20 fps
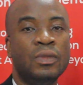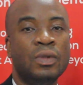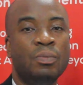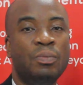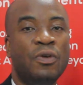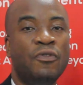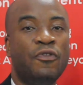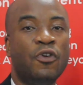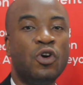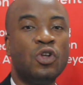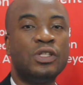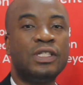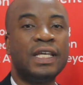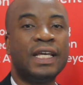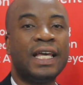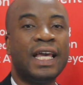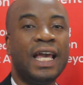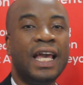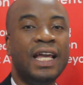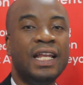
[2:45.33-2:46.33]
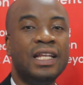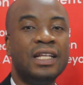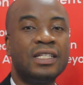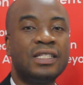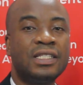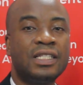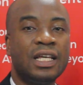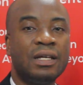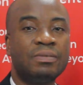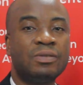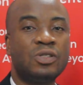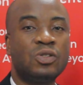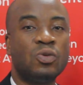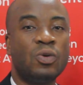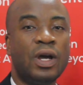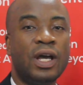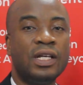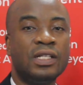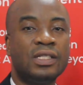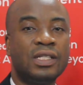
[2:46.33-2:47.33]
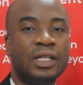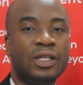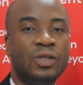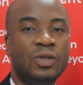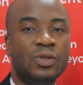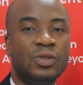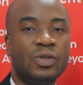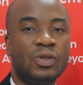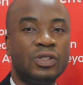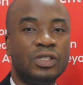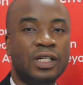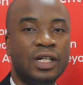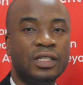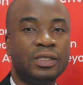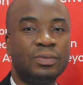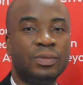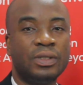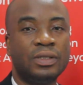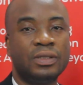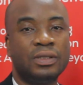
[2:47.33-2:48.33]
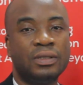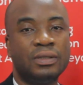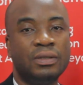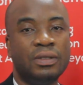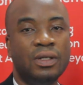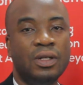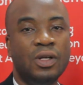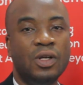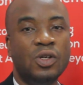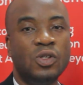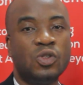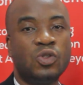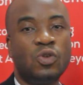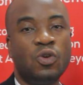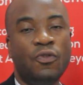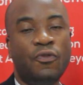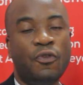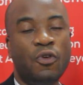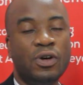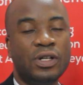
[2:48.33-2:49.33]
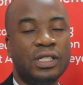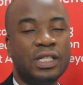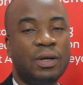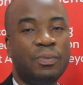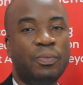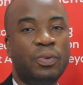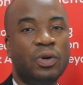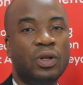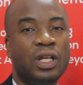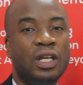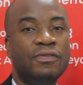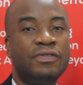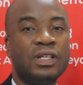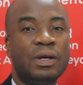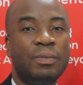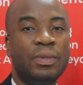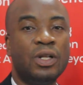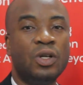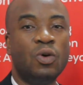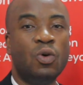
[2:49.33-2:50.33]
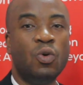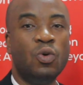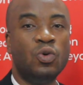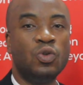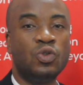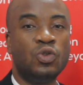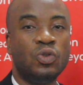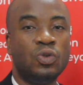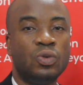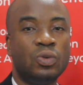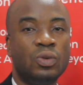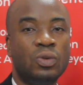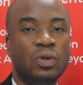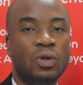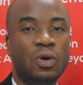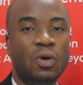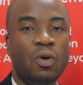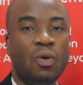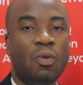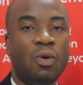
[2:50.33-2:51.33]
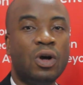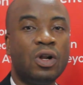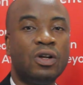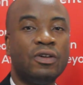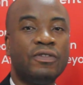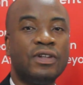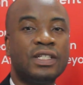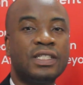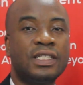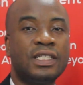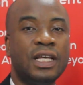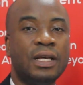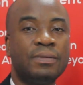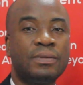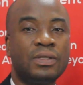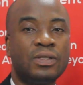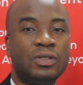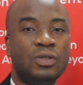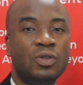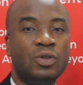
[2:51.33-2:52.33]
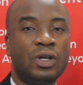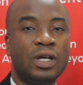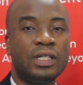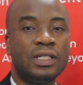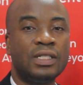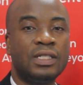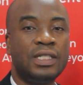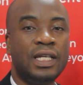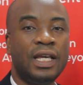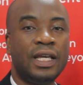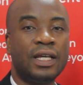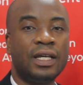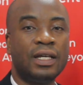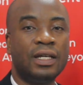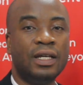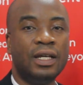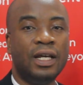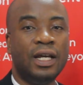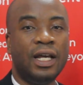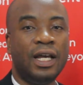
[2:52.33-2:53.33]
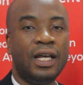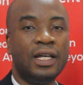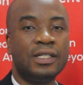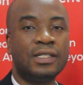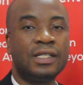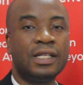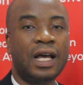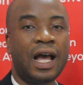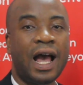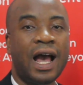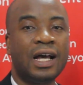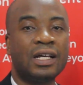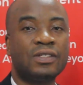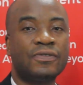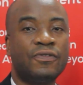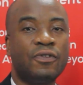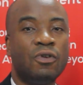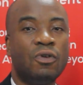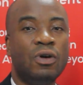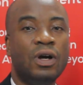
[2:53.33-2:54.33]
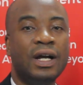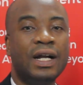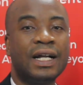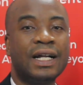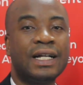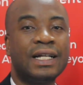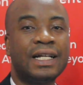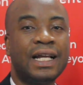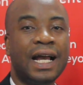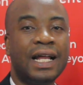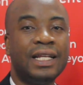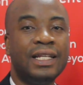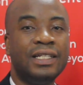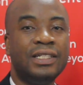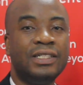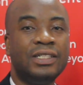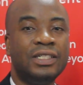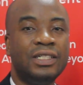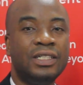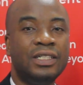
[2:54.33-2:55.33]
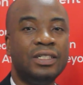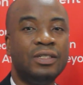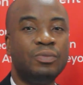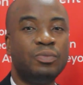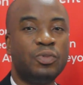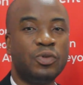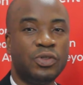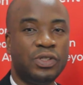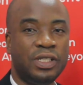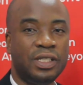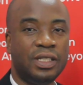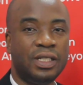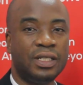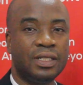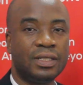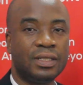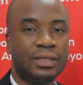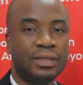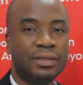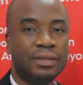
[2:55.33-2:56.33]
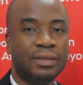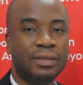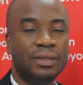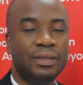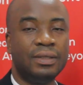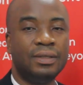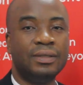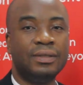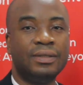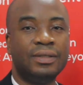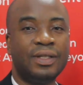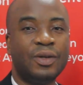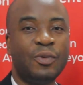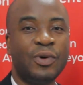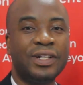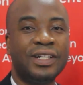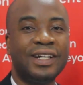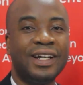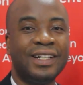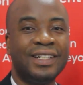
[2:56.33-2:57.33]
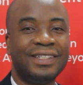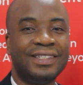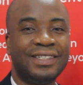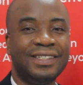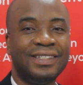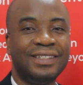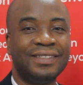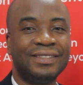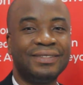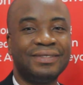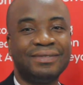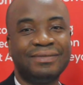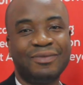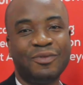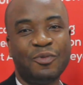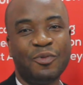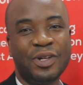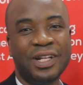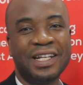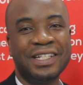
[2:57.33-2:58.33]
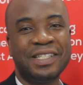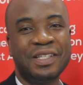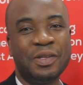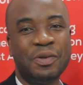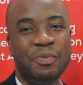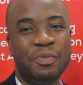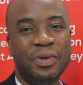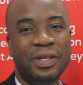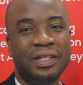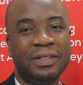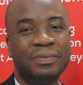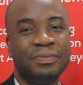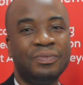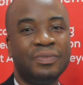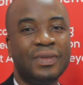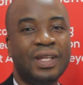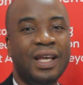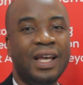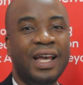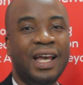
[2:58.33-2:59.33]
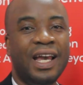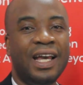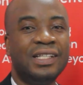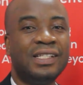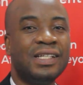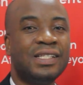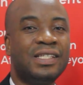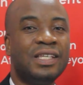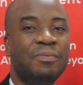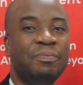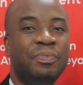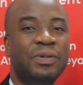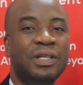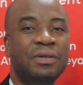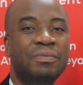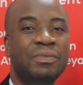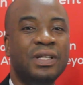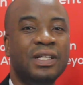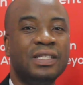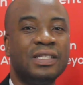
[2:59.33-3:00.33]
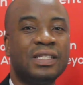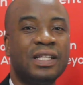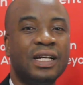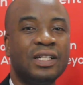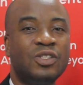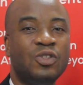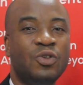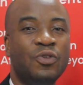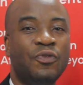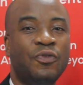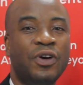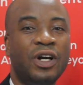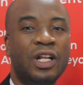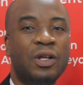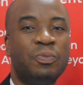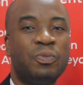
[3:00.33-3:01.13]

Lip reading: before you take any steps to execute your judgment. So, for example, if somebody owes you, one of the steps you can take is ask for garnishee proceedings. The word garnishee, what does it mean? It just simply means that you file a